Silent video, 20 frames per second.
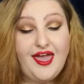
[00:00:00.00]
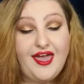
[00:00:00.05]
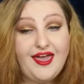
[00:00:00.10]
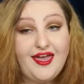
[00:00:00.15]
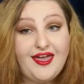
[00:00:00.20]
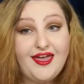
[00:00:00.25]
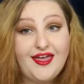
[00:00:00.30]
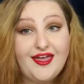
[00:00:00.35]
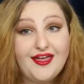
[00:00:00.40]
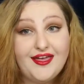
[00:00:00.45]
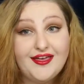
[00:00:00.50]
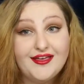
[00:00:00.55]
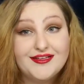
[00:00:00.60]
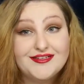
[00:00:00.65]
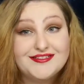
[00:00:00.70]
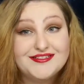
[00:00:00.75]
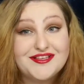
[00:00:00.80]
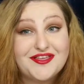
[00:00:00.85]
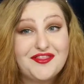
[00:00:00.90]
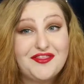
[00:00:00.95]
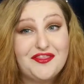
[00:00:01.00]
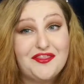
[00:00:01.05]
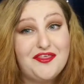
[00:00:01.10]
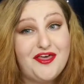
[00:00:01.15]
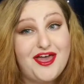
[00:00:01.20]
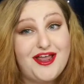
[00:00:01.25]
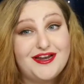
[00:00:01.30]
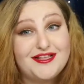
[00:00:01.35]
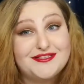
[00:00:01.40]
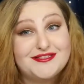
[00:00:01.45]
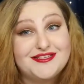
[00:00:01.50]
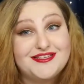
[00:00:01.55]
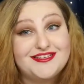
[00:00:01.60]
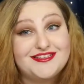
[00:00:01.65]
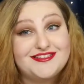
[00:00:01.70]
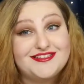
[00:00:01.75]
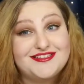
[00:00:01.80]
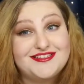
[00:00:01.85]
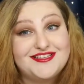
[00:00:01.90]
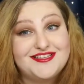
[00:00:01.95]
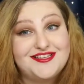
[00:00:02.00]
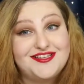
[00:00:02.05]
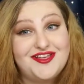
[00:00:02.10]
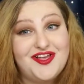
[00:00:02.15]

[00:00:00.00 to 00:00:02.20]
And that is it.